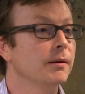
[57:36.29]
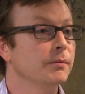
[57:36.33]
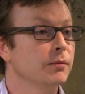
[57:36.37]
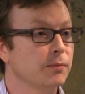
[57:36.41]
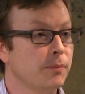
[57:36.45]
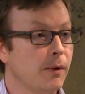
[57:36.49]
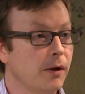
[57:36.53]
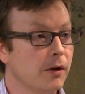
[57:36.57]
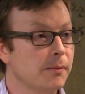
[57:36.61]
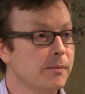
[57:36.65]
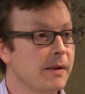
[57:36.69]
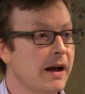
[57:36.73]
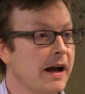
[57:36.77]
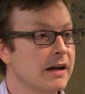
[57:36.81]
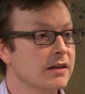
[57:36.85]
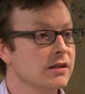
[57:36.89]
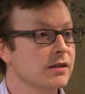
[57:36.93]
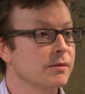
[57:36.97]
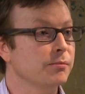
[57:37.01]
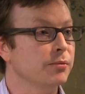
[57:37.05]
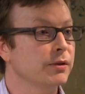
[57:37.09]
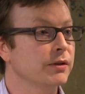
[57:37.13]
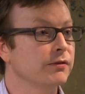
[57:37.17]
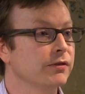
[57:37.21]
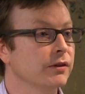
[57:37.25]
smaller mass
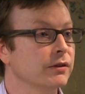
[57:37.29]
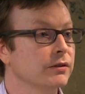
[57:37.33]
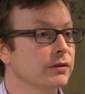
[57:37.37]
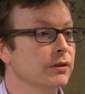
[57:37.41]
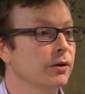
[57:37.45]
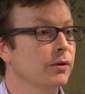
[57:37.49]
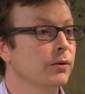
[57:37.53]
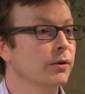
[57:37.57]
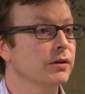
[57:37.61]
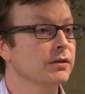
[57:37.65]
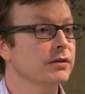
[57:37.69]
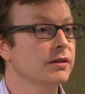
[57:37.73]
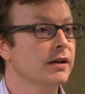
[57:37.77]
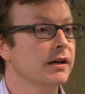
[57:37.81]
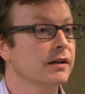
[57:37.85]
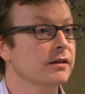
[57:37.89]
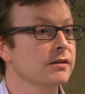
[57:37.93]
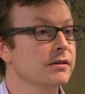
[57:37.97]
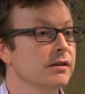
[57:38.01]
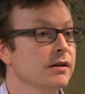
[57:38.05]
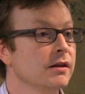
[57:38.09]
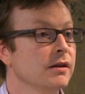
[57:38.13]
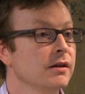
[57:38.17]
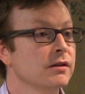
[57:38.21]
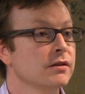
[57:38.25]
in prefrontal
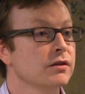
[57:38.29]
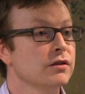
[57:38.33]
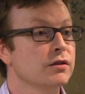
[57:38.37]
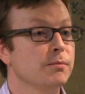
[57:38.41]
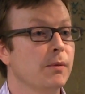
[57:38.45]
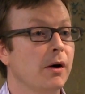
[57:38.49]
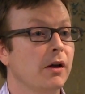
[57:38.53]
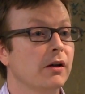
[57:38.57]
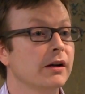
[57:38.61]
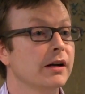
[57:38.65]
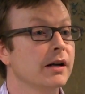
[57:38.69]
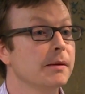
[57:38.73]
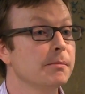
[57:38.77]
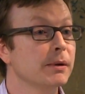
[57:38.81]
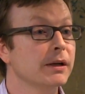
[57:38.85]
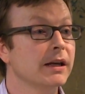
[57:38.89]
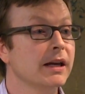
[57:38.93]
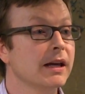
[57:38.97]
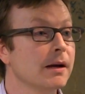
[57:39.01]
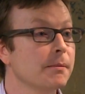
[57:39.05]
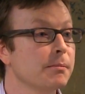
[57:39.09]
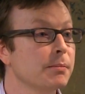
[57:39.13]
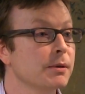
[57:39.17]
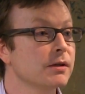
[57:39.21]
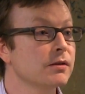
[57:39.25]
cortex, smaller
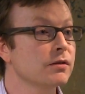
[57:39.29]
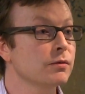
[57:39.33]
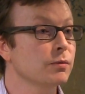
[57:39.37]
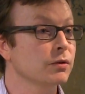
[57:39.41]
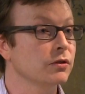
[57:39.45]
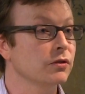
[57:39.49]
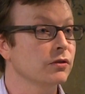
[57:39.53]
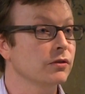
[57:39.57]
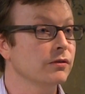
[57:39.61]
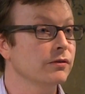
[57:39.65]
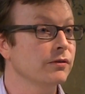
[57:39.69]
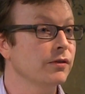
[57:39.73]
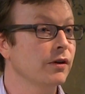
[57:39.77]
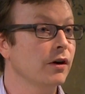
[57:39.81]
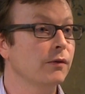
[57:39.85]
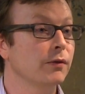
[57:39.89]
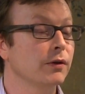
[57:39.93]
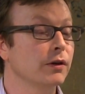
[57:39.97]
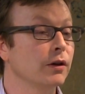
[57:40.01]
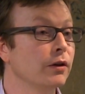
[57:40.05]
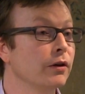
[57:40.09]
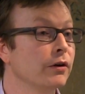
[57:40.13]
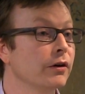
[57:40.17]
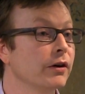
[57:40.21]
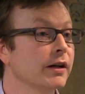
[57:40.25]
hippocampus, which is involved
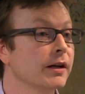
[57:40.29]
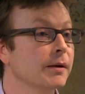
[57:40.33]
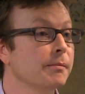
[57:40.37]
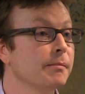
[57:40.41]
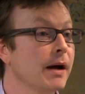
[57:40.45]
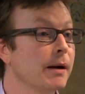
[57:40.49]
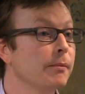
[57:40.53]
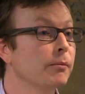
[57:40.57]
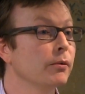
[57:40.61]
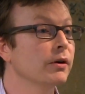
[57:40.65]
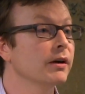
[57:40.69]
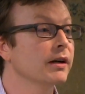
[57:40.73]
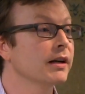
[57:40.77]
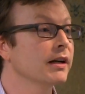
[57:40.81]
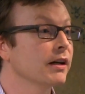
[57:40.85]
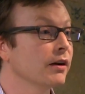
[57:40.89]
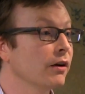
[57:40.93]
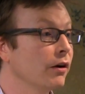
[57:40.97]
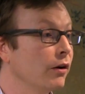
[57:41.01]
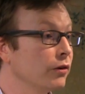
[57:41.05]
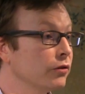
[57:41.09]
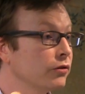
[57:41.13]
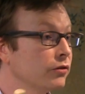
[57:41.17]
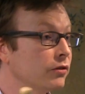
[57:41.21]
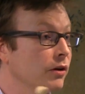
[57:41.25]
with learning, memory, and
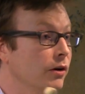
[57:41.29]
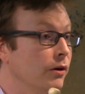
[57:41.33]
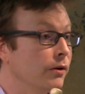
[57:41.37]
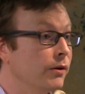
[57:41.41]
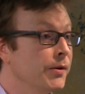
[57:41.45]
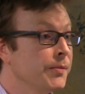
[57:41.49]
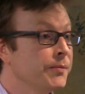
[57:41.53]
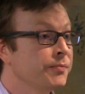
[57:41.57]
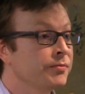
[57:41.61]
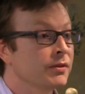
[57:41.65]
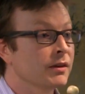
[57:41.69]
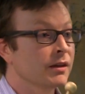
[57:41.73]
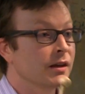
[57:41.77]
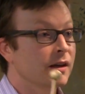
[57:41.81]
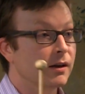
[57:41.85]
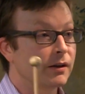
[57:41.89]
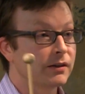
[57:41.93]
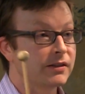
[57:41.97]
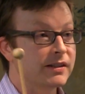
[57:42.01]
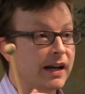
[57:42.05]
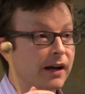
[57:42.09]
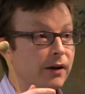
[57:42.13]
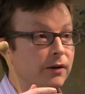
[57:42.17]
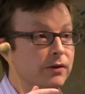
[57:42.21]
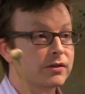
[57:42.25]
also
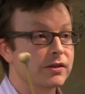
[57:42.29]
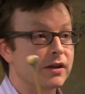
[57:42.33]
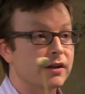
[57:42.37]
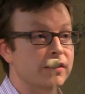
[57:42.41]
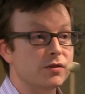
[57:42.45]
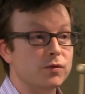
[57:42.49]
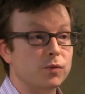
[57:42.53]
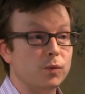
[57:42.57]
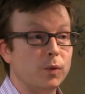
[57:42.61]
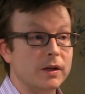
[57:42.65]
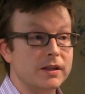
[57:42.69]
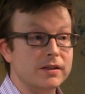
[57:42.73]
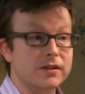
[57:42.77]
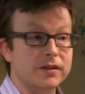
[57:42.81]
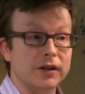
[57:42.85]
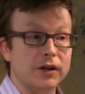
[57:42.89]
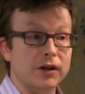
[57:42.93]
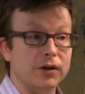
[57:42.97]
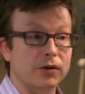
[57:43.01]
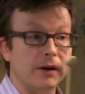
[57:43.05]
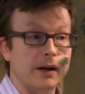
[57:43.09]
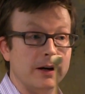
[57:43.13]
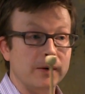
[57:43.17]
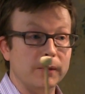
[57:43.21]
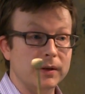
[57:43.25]
tells us what's
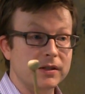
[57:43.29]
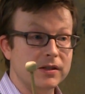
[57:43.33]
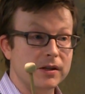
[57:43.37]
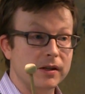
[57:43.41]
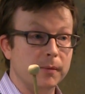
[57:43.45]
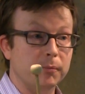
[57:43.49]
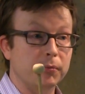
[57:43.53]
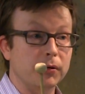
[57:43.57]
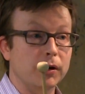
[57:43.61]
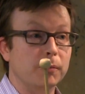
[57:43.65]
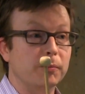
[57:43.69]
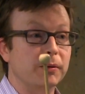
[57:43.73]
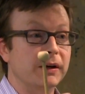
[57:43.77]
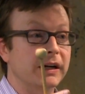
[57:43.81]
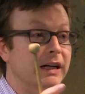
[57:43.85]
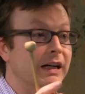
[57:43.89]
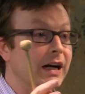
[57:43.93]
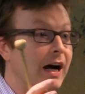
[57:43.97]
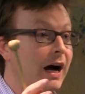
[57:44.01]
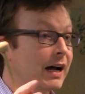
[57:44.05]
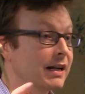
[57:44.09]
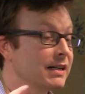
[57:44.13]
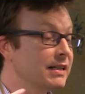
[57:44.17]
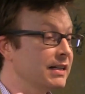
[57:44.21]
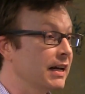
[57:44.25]
an appropriate
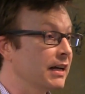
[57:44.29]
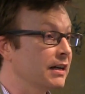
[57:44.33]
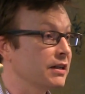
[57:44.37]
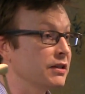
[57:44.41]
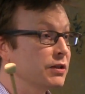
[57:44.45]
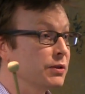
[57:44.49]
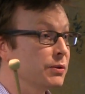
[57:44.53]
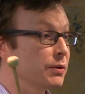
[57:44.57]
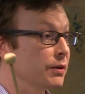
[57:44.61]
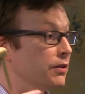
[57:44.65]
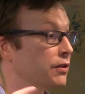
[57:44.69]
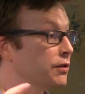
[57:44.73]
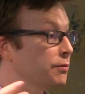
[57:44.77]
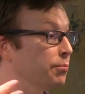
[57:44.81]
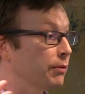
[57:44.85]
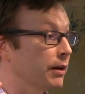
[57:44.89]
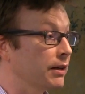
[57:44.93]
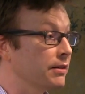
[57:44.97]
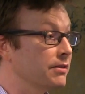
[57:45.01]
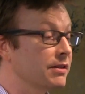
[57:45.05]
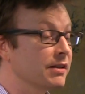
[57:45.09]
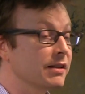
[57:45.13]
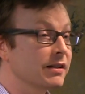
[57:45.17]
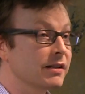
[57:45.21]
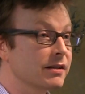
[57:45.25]
context to
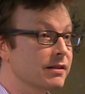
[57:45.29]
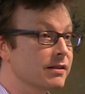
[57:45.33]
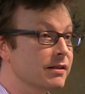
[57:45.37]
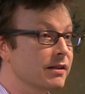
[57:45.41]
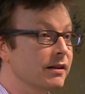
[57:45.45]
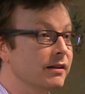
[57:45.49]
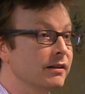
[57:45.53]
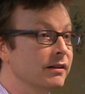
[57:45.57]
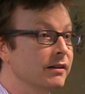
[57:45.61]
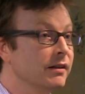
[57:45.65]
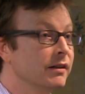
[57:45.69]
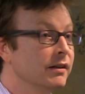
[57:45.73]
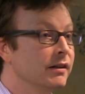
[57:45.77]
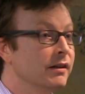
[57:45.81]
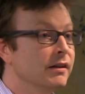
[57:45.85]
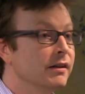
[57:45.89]
express things in.